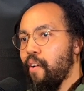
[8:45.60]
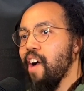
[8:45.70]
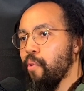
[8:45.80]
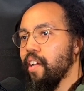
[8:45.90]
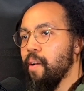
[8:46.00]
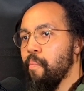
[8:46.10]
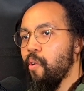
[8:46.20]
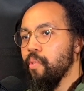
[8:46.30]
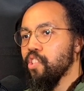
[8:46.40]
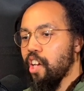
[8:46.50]
If I have one of them
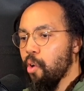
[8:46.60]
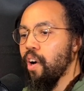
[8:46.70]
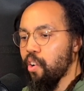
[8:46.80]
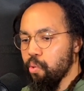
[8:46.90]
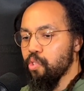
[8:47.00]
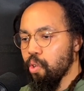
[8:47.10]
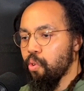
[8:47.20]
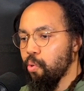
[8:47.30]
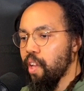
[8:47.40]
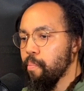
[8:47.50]
moments, I know I can also
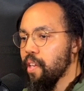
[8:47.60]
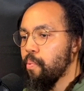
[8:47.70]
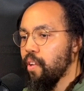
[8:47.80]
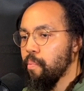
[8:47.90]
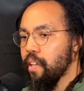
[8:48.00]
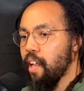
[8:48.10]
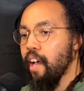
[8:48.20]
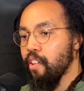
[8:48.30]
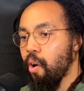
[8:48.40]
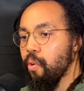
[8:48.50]
call them people and be
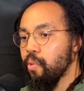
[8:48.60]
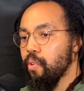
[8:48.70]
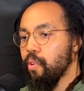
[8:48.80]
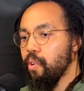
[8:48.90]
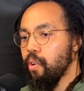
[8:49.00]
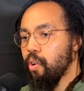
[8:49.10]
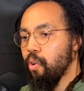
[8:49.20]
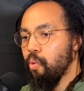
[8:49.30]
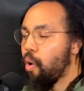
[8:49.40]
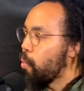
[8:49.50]
like, yo,
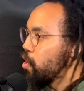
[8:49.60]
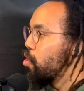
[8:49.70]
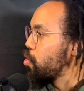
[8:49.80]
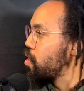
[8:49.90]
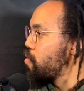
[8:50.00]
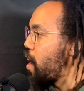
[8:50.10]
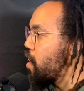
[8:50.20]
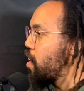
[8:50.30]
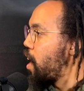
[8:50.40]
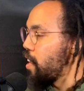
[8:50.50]
what are we not doing right?
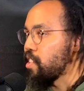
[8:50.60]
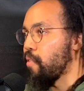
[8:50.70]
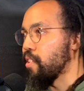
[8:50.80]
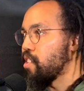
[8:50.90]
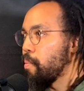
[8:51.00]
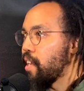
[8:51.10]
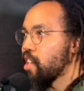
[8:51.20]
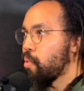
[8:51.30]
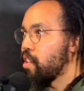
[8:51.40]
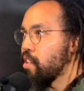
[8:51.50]
And that's, I think, to me,
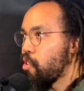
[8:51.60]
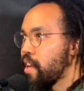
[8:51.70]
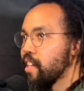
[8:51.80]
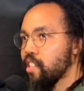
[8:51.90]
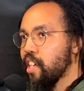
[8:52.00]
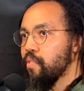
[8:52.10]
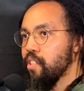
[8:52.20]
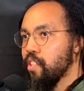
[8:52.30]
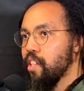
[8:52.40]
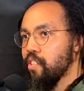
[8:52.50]
that's one of the greatest gifts
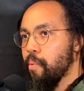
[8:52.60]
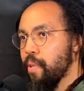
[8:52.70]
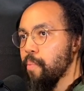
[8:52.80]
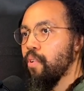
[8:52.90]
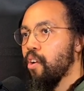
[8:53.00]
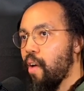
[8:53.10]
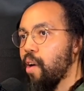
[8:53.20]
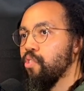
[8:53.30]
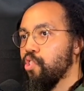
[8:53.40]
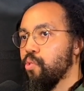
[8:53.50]
is the people
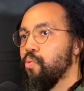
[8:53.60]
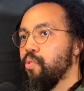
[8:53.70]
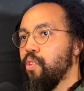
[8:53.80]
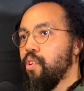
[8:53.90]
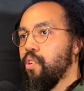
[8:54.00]
around you.